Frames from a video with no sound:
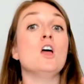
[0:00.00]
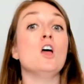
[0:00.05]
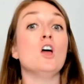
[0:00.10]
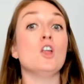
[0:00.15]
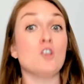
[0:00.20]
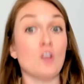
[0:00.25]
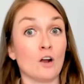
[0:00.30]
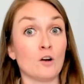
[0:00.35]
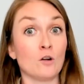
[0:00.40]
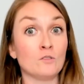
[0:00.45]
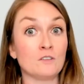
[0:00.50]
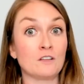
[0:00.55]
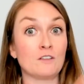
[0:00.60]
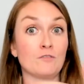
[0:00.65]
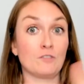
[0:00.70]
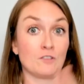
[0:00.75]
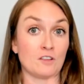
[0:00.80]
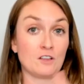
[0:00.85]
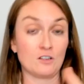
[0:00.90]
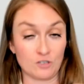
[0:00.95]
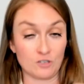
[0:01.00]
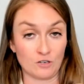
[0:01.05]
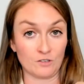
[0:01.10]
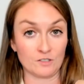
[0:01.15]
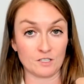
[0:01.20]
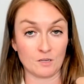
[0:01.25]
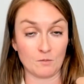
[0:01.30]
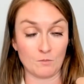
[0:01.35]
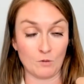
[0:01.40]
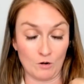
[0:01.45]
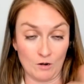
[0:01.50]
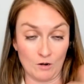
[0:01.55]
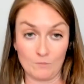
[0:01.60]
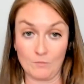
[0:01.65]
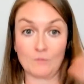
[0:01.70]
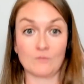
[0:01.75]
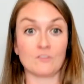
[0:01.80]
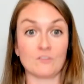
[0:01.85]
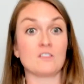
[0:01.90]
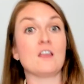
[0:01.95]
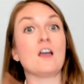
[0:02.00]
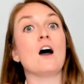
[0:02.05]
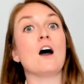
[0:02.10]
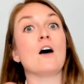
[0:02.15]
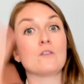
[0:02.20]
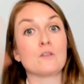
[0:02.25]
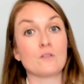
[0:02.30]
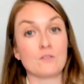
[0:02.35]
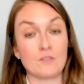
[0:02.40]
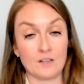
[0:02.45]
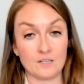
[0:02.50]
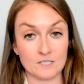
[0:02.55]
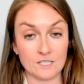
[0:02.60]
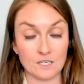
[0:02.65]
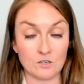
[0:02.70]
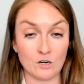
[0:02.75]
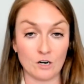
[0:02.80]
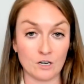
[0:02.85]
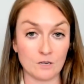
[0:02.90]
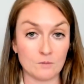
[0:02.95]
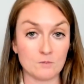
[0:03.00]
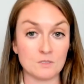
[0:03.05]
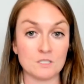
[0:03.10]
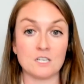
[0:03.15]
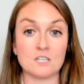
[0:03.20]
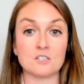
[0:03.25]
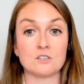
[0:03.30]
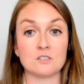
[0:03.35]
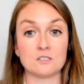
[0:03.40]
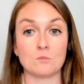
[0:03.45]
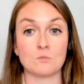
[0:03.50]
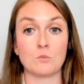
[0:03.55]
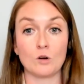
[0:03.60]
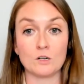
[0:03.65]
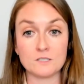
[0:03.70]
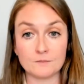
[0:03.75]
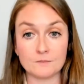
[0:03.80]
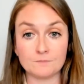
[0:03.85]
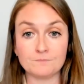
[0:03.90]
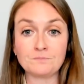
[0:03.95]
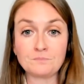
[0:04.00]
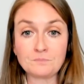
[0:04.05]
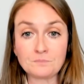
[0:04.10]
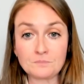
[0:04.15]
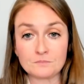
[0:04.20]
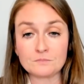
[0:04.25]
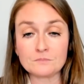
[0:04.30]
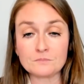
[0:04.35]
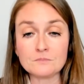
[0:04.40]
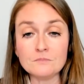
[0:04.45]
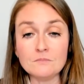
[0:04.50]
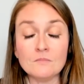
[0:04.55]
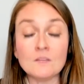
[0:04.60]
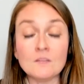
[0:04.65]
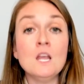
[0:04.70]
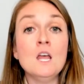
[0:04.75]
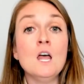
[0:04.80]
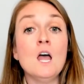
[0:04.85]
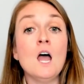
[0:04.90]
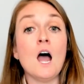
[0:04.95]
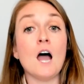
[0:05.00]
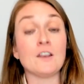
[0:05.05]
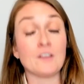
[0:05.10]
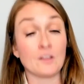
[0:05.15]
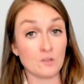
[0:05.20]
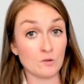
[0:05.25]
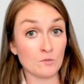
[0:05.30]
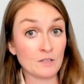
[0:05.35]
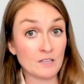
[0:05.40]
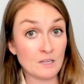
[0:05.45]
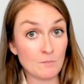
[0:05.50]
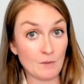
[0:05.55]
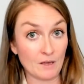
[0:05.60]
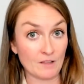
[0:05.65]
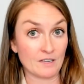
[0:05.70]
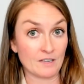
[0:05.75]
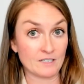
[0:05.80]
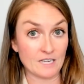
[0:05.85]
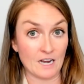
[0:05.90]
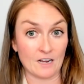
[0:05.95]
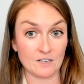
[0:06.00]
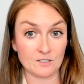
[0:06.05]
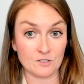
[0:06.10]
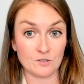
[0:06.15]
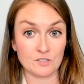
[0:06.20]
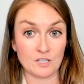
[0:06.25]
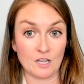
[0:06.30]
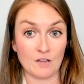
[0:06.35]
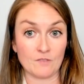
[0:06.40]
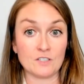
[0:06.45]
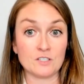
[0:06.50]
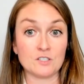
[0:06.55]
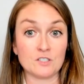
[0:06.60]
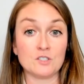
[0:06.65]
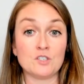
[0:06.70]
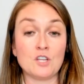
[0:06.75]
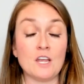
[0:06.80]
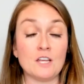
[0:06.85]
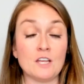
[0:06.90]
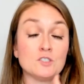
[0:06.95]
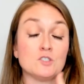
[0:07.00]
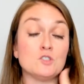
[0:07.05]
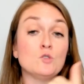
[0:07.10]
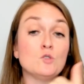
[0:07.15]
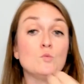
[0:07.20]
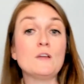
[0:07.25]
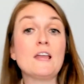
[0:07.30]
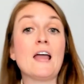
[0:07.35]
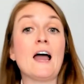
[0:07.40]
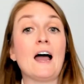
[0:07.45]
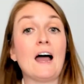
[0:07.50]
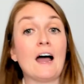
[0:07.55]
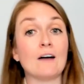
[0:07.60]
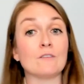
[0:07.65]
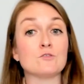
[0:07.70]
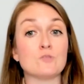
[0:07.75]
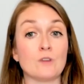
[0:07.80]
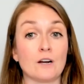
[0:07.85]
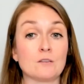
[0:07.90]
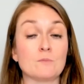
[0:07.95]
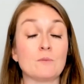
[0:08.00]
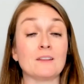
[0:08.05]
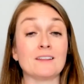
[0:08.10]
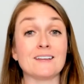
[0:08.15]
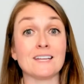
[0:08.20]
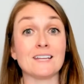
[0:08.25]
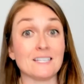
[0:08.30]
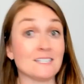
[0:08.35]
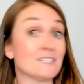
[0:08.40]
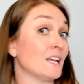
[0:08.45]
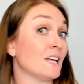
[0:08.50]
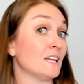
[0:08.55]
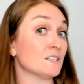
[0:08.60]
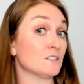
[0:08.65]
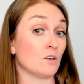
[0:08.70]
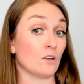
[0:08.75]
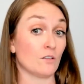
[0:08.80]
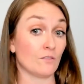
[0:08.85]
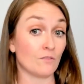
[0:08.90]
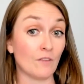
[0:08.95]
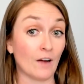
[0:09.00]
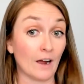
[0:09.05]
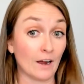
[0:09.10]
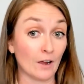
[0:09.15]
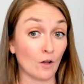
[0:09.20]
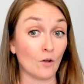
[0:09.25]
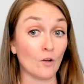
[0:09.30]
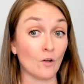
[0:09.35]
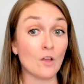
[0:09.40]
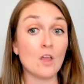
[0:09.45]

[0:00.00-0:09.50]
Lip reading: Not only for the insurance component, but for the other things that documentation supports. Another really big thing to ask yourself is do we have direct billing consents on file?